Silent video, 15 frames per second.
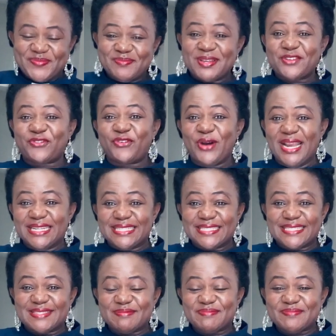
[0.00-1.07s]
But,
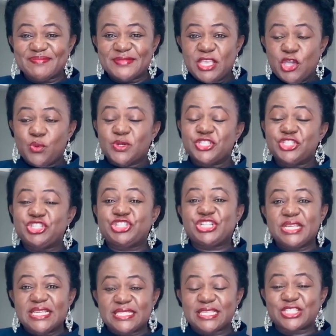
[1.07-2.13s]
friends, when
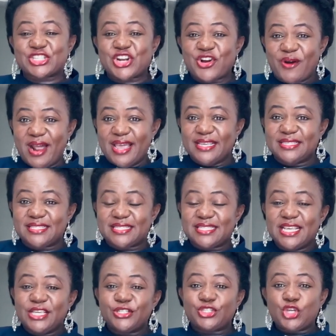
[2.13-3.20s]
Jesus
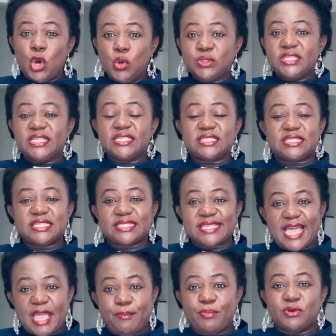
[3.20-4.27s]
Christ taught his
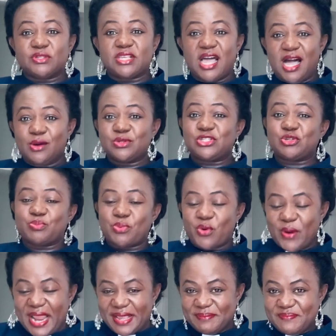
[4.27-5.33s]
disciples how to
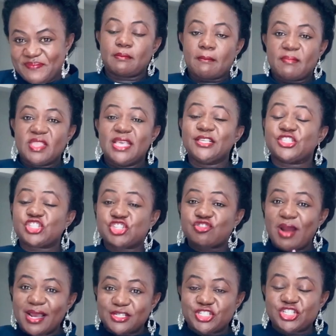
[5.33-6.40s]
pray, he
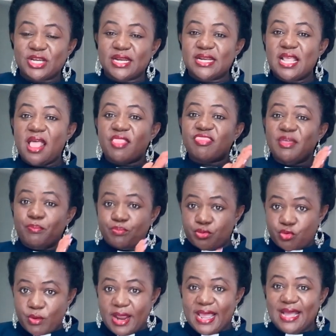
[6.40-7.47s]
structured the
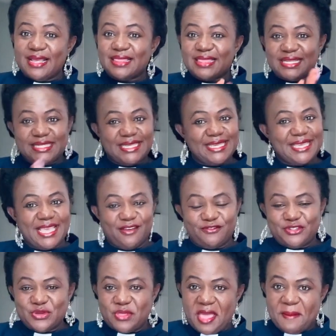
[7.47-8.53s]
prayer that he gave
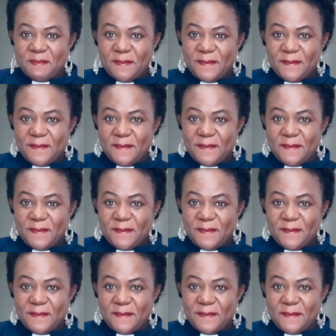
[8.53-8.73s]
to them.